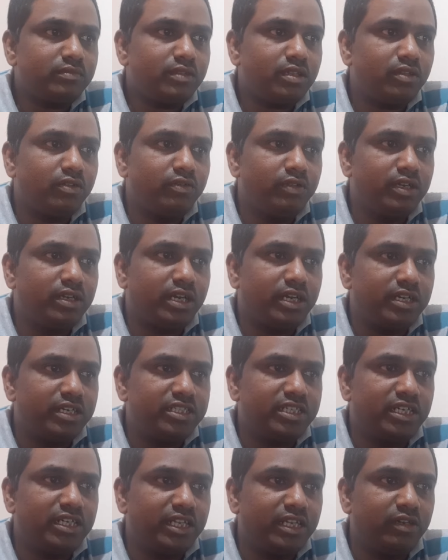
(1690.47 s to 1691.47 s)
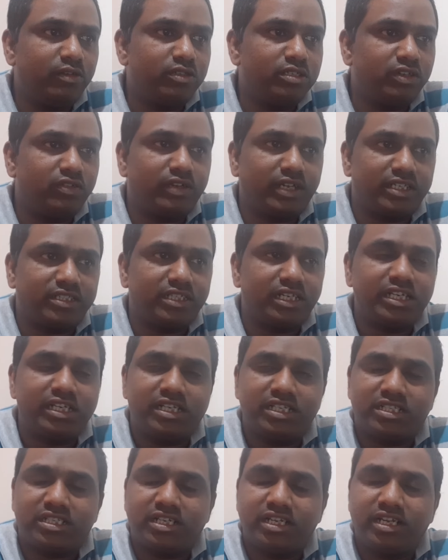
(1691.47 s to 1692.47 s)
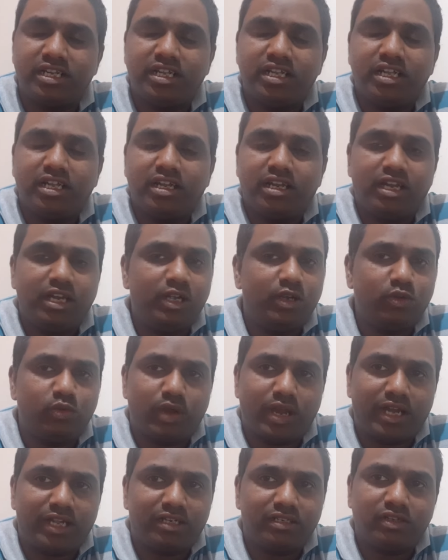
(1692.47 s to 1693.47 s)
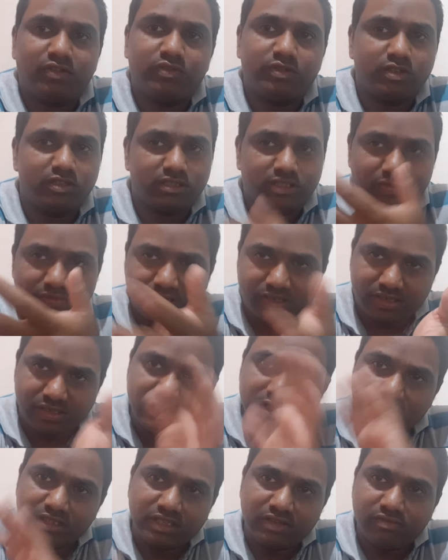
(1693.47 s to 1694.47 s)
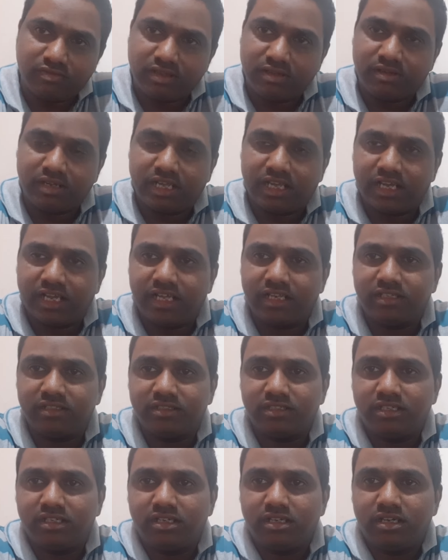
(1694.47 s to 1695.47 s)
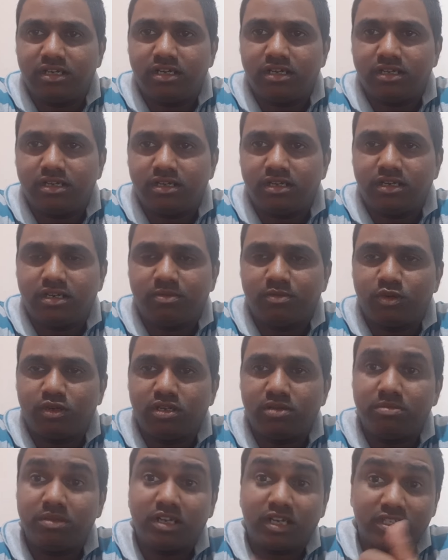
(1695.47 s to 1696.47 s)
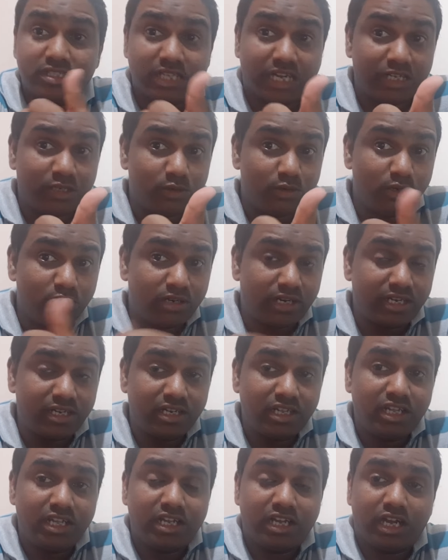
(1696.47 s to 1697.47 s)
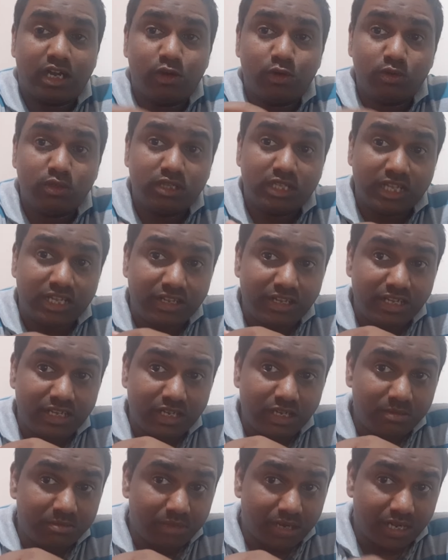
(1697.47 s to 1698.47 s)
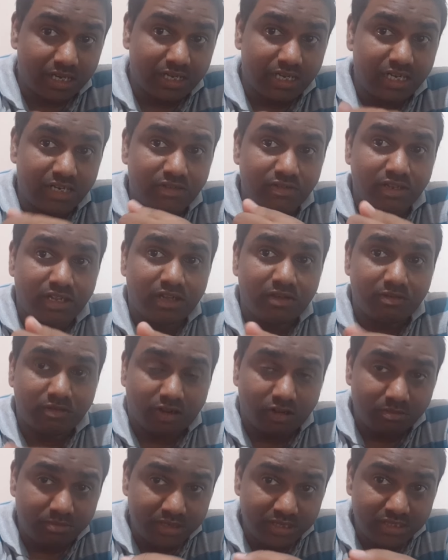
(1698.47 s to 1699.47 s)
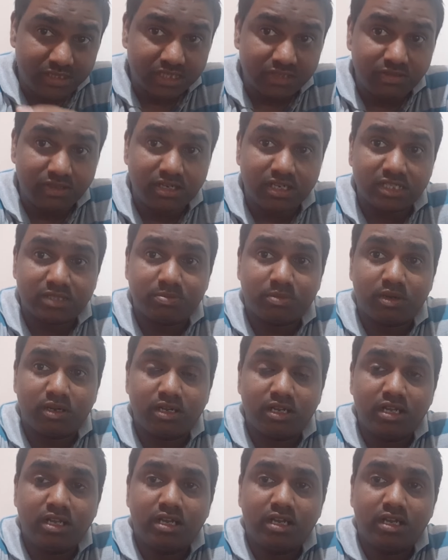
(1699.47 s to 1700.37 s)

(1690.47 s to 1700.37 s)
We'll try. Recent inclusion of textile industry into VAT. Of course, they were again removed, because I told you, right, how they market, how business will respond.